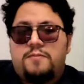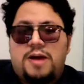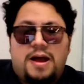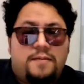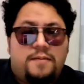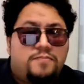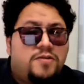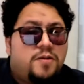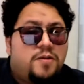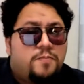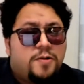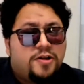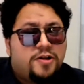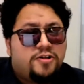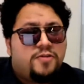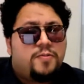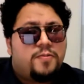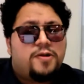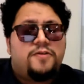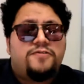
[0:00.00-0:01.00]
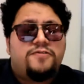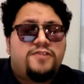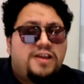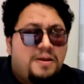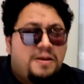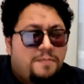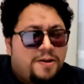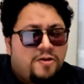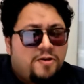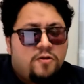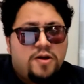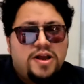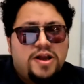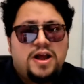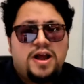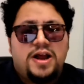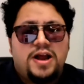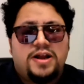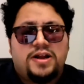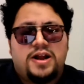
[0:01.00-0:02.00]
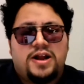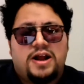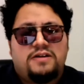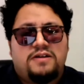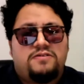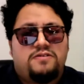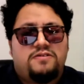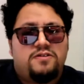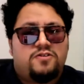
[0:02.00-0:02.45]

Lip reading: the principal of CP Goenka International School,